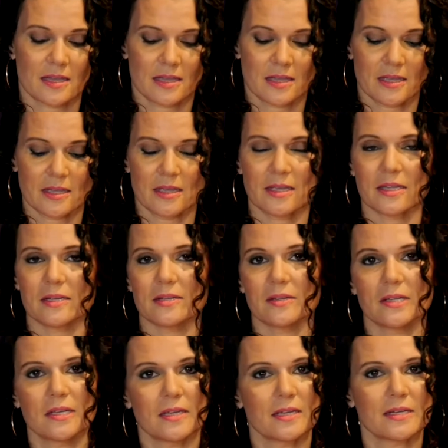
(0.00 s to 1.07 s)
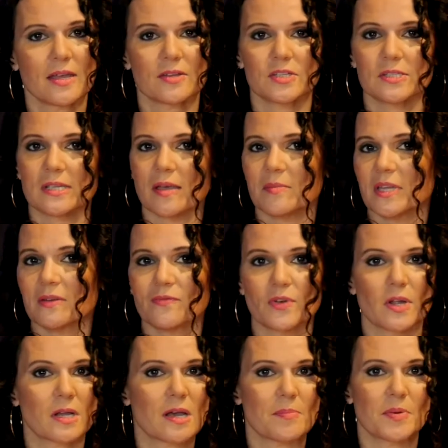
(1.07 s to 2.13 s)
Good. Now I'll just come in for
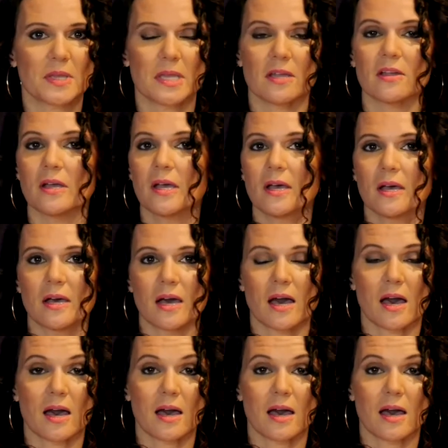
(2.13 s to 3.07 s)
a couple here. Ah,